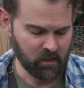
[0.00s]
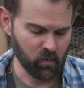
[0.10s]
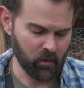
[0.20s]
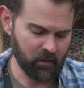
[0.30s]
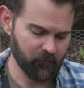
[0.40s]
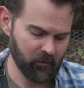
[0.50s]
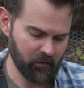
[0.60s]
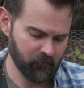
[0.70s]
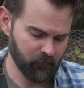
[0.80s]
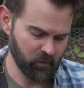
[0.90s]

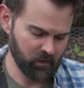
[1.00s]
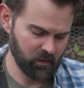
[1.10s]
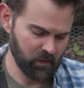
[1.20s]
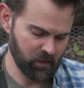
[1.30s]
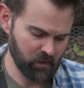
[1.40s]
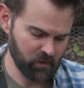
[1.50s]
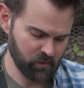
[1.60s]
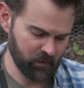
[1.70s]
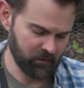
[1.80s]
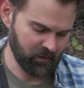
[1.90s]
25-foot
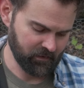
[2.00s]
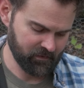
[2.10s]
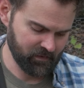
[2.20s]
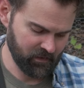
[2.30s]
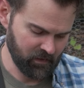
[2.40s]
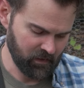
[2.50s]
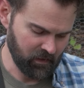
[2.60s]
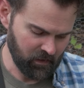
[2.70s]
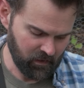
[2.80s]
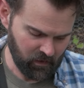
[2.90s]
string lights,
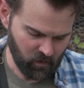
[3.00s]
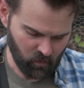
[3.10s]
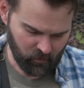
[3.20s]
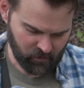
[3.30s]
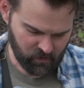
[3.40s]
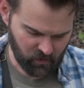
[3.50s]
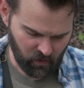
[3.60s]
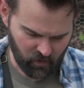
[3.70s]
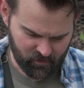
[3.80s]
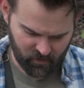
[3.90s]
which
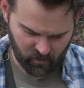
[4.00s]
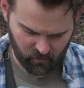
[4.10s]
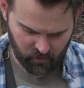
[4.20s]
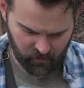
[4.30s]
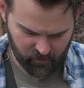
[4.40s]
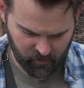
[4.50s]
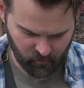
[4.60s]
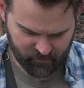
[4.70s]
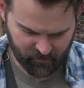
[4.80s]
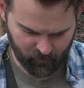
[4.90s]
also
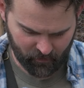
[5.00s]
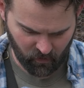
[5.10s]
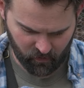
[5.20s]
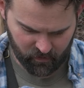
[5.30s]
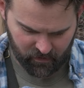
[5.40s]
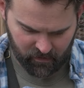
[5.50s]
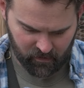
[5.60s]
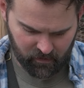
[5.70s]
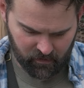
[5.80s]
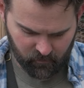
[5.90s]
was a little bit hard
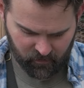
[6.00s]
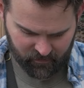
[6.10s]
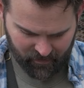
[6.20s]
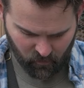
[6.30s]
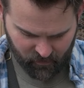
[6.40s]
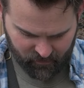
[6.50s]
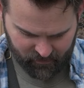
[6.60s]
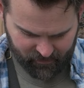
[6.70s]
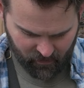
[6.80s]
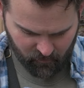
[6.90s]
because they wanted to
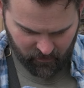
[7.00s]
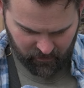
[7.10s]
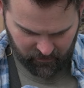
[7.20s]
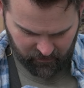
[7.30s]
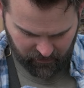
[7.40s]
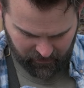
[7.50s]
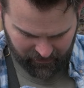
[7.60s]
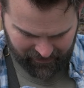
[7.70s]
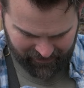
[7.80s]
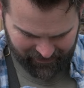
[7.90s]
sell me,
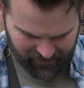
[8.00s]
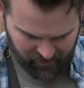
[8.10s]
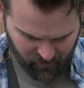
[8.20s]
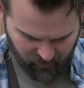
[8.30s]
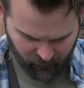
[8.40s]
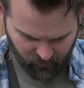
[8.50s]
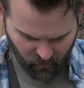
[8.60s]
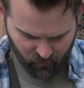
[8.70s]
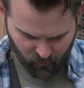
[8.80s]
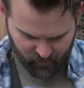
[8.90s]

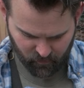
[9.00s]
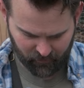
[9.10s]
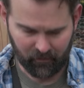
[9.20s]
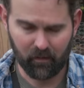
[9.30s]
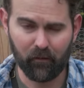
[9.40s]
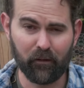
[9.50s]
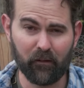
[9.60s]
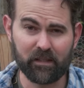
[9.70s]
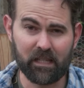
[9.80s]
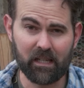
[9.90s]
all the ones were like
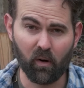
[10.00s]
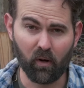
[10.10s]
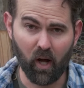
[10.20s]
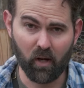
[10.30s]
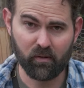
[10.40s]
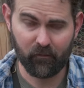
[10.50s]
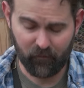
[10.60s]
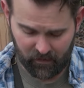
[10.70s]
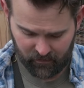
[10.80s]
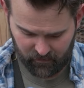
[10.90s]
50 or 100
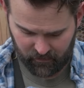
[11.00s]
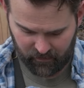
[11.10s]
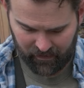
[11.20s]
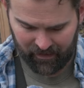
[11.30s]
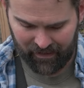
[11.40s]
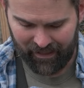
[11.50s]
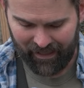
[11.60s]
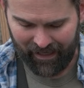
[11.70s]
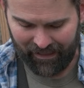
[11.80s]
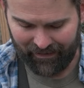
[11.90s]
feet.
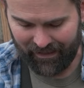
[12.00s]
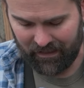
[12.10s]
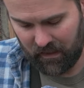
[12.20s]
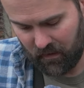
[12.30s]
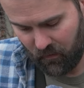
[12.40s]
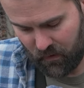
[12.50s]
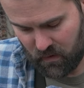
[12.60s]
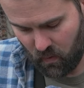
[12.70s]
I like the